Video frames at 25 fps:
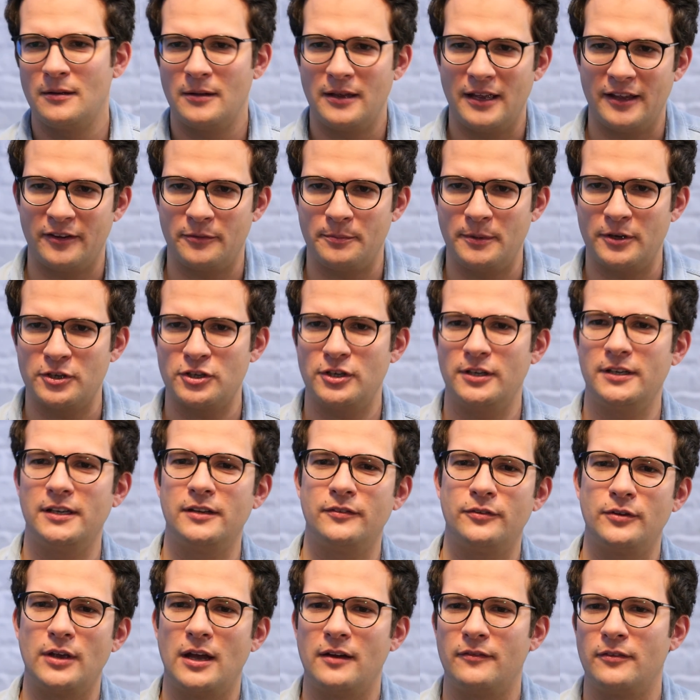especially
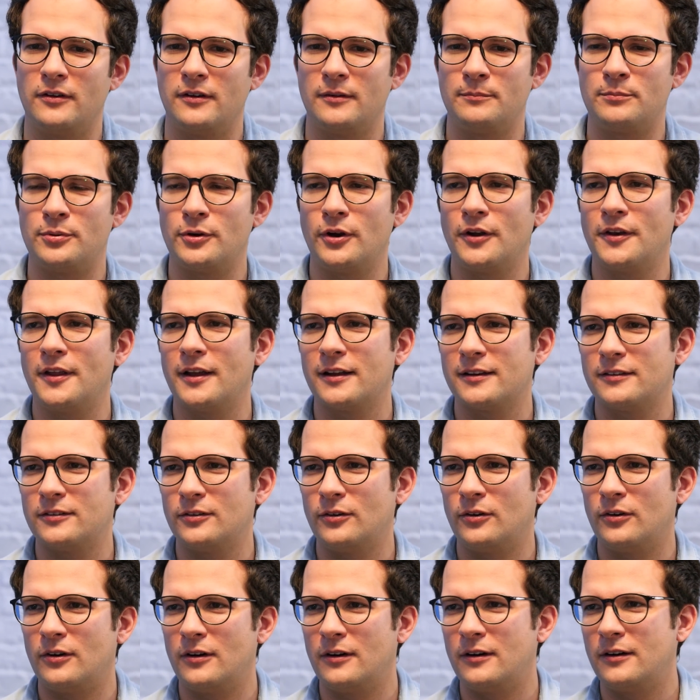if you have a product
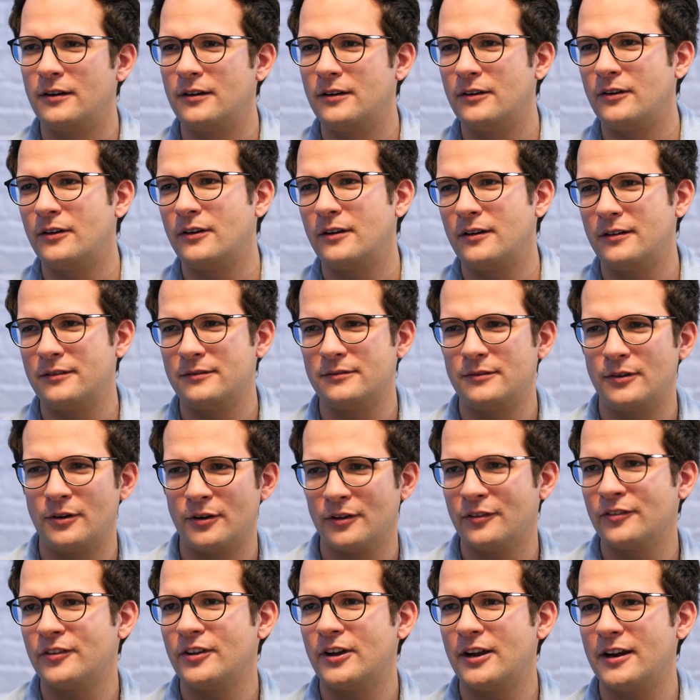or a
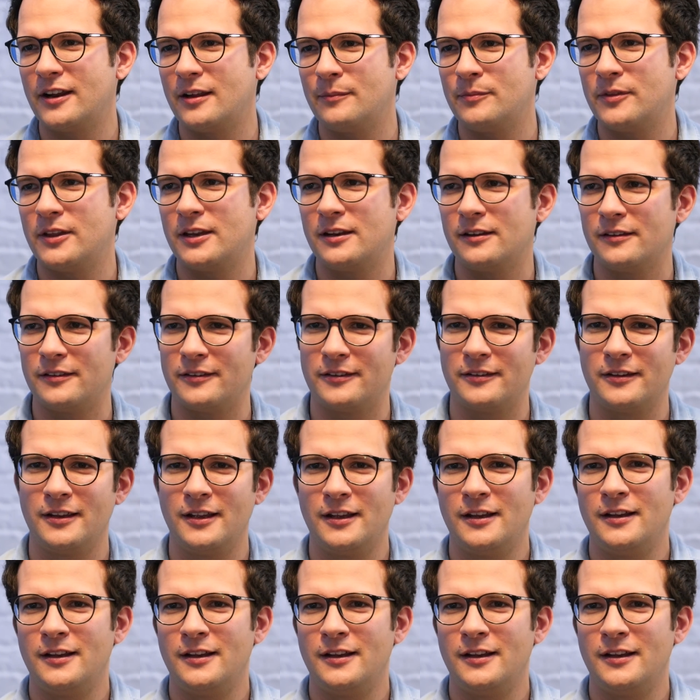startup that is